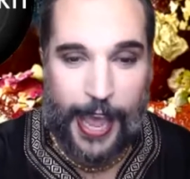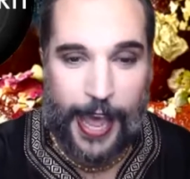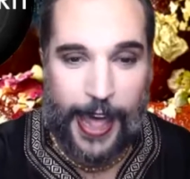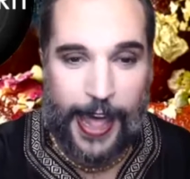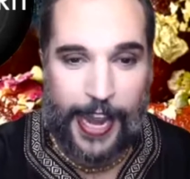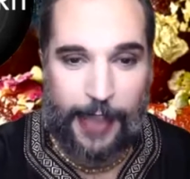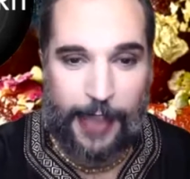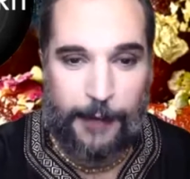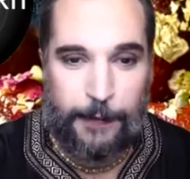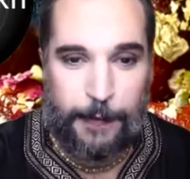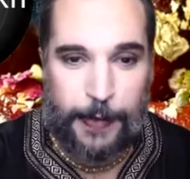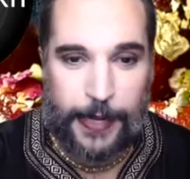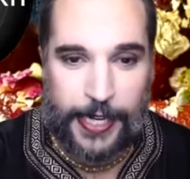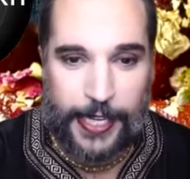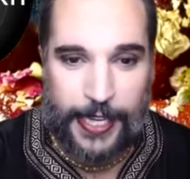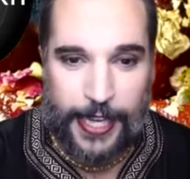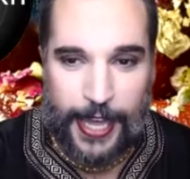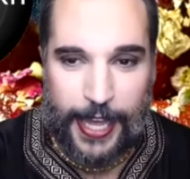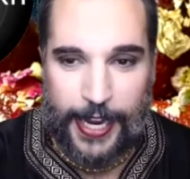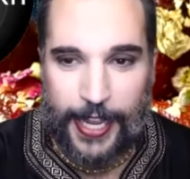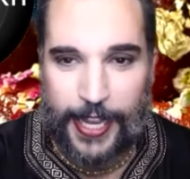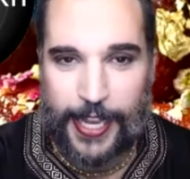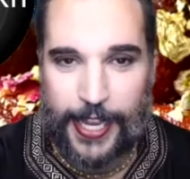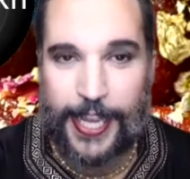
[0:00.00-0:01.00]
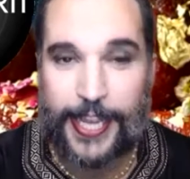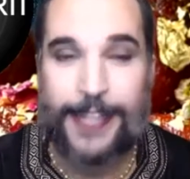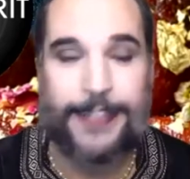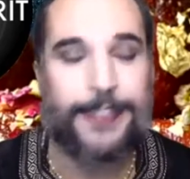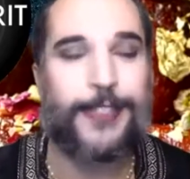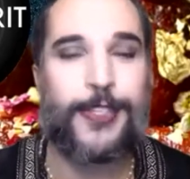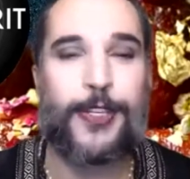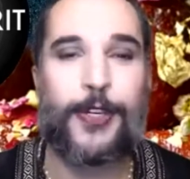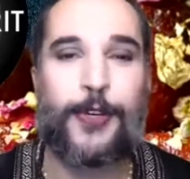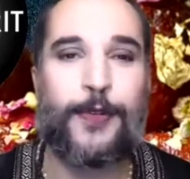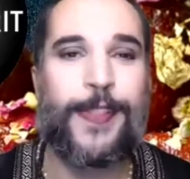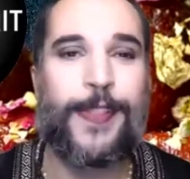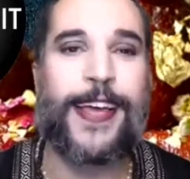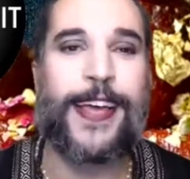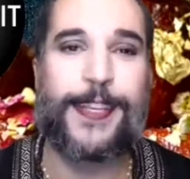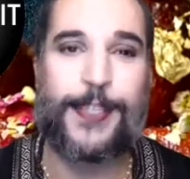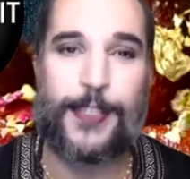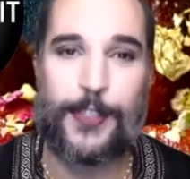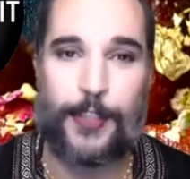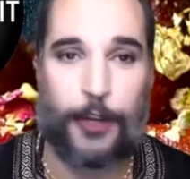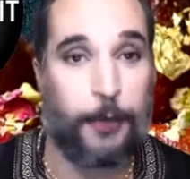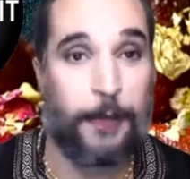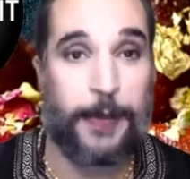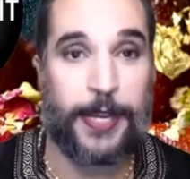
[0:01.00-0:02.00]
And I've been getting into, like
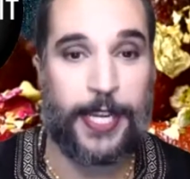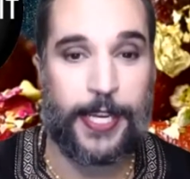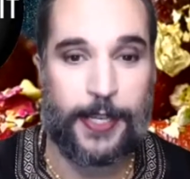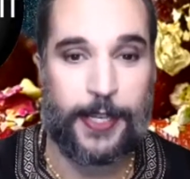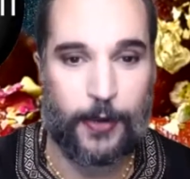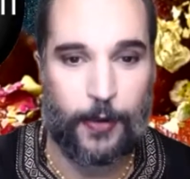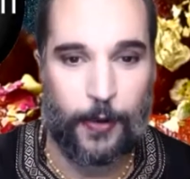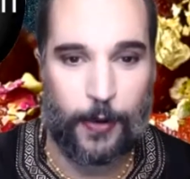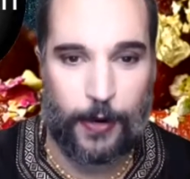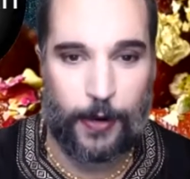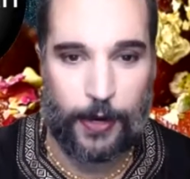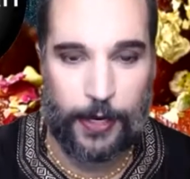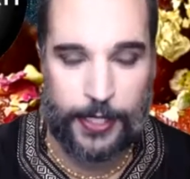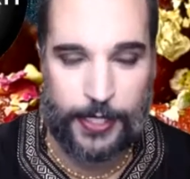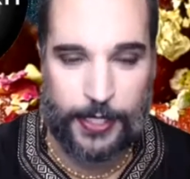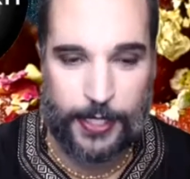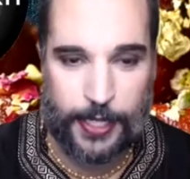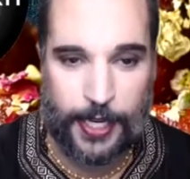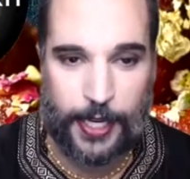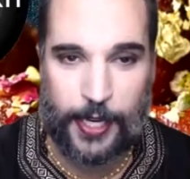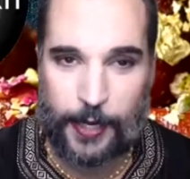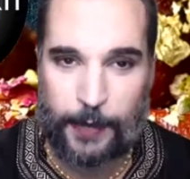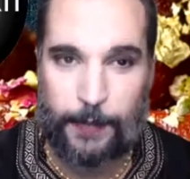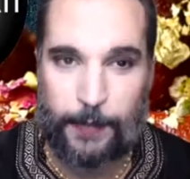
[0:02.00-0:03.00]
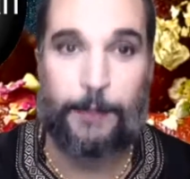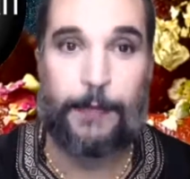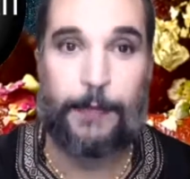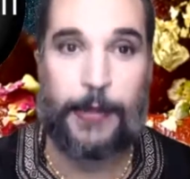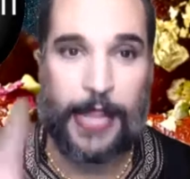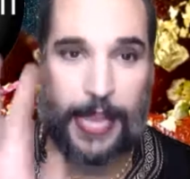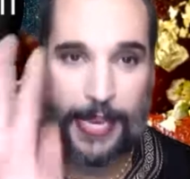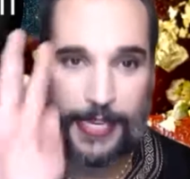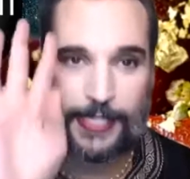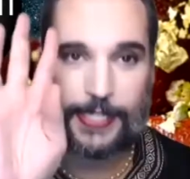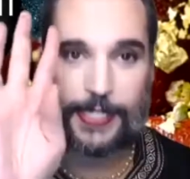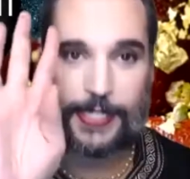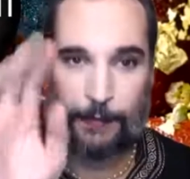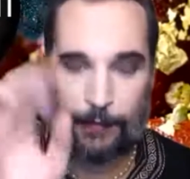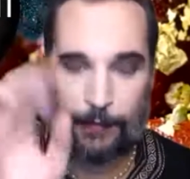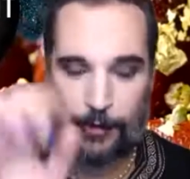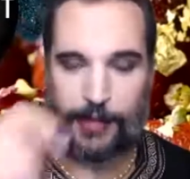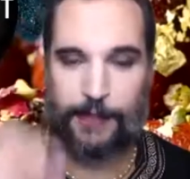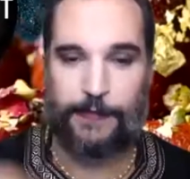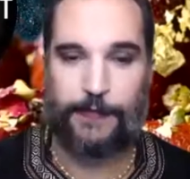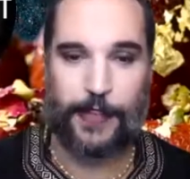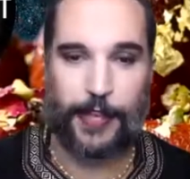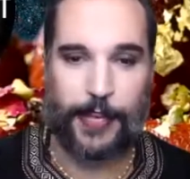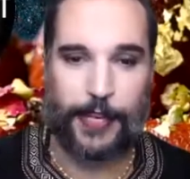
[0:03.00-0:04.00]
so many in quarantine, blessed and
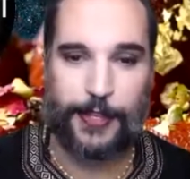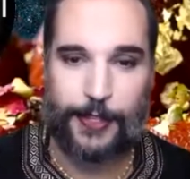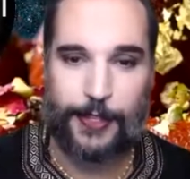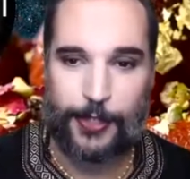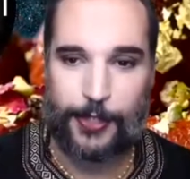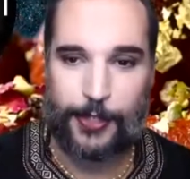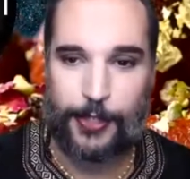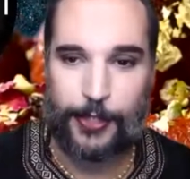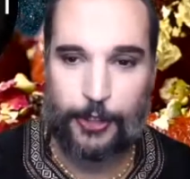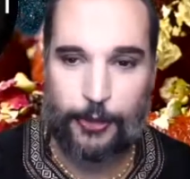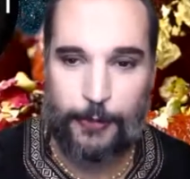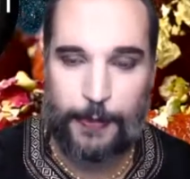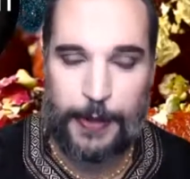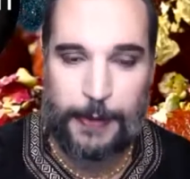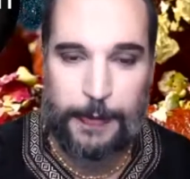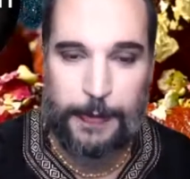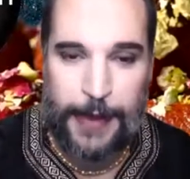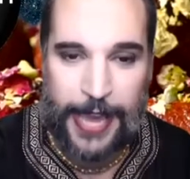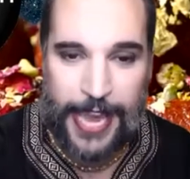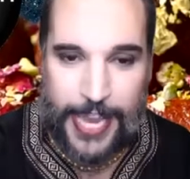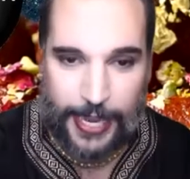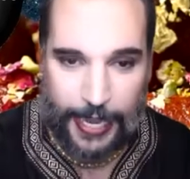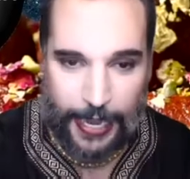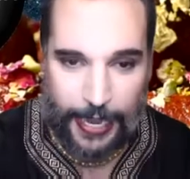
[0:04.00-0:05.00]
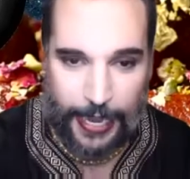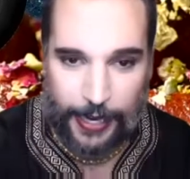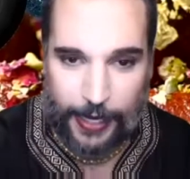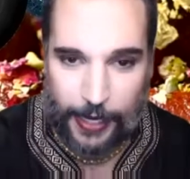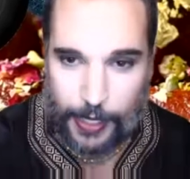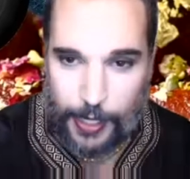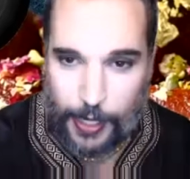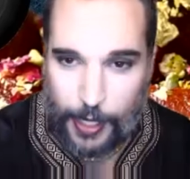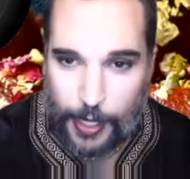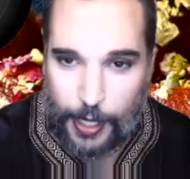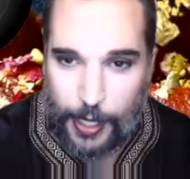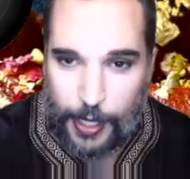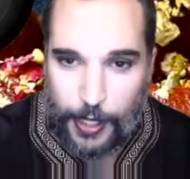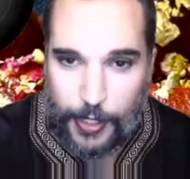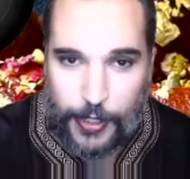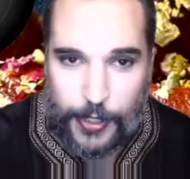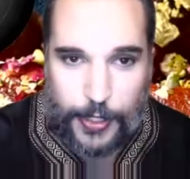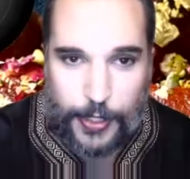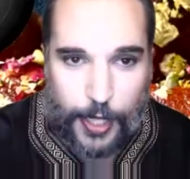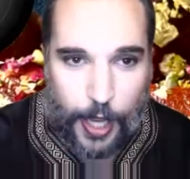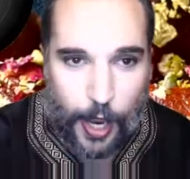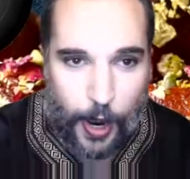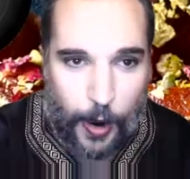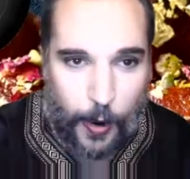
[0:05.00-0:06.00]
privileged to be baking.
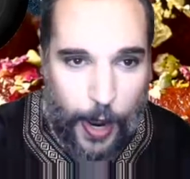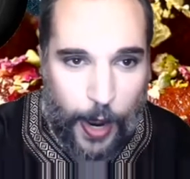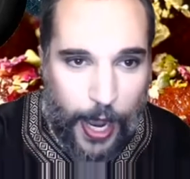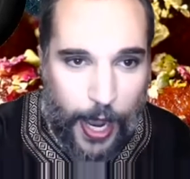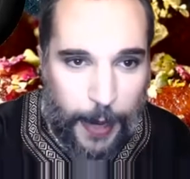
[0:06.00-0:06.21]
So